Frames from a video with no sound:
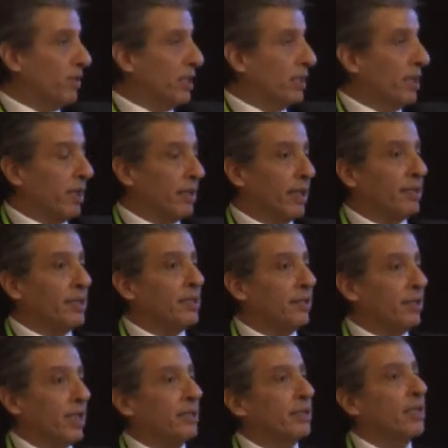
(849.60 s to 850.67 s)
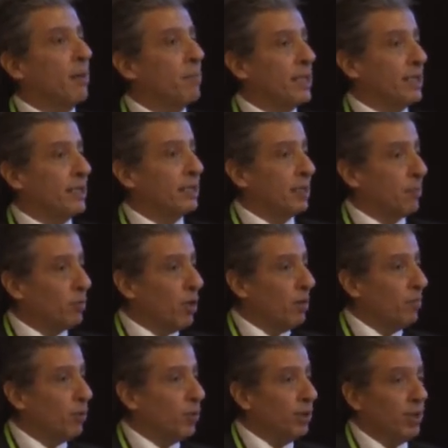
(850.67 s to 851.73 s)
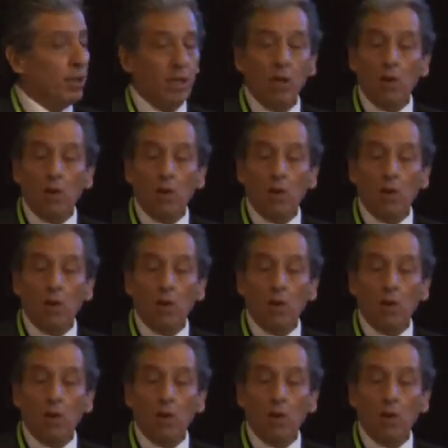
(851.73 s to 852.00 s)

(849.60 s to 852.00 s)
Secretary General Summit in September.